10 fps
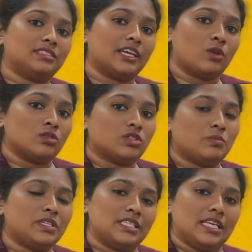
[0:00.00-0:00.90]
can also
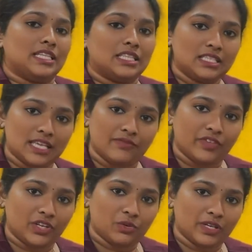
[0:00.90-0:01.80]
be seen in the same
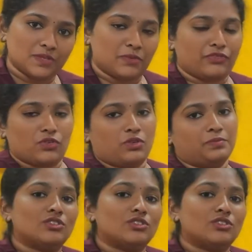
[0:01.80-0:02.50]
video as before.